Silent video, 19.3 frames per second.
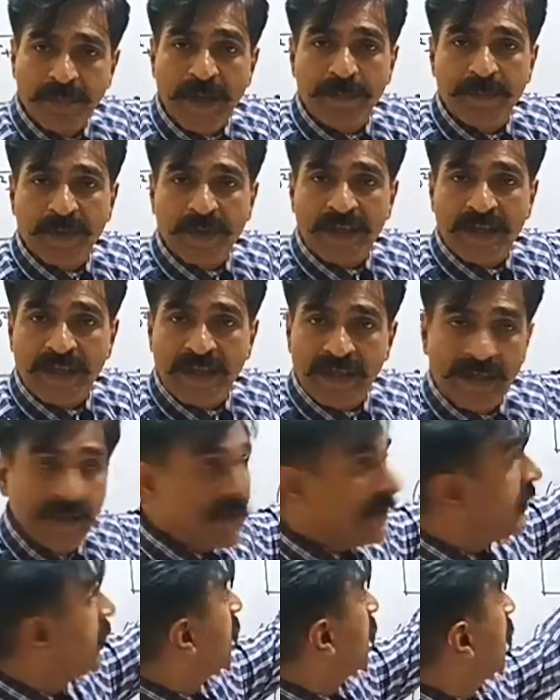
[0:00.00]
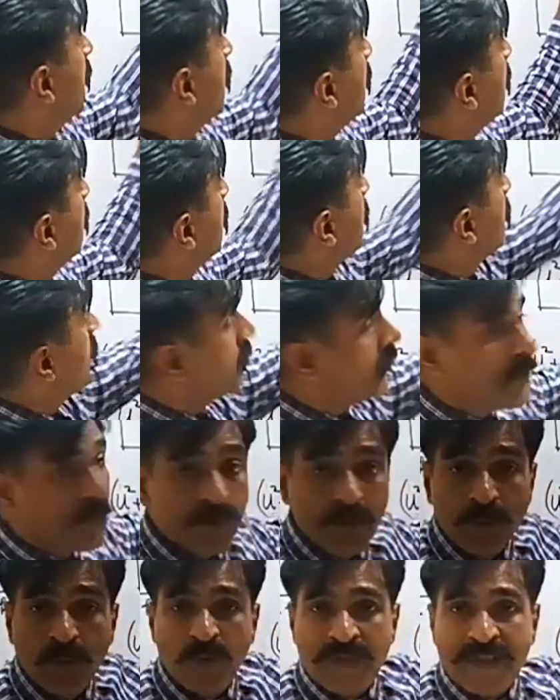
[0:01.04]
paper,
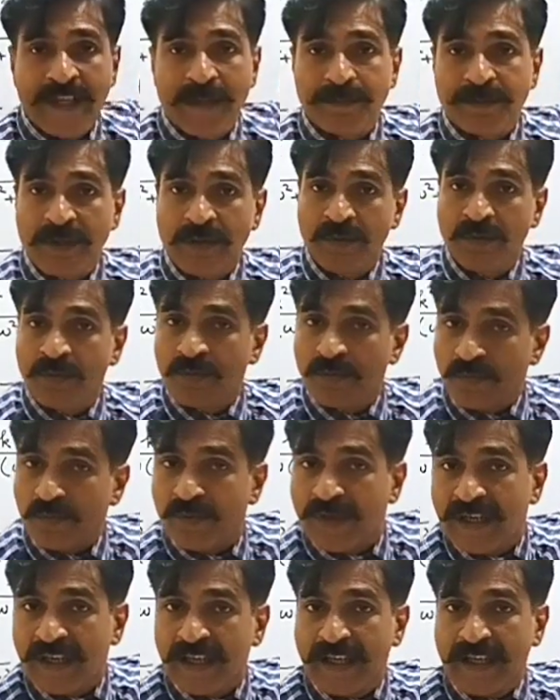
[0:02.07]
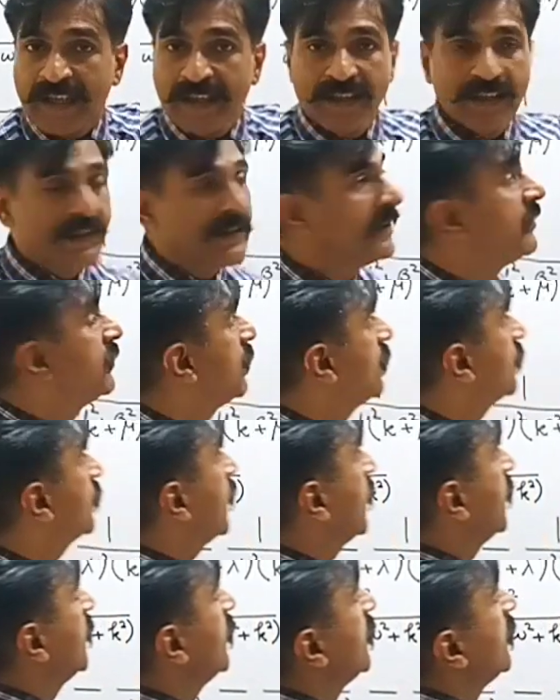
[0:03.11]
2 steps in 1 line.
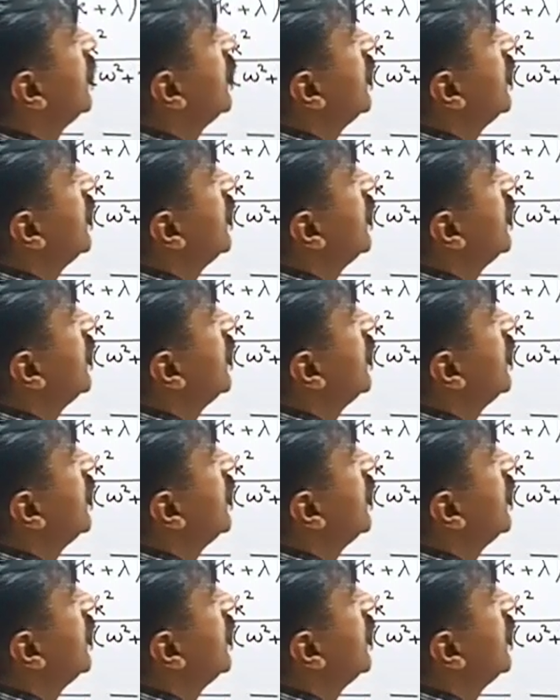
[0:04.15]
Okay,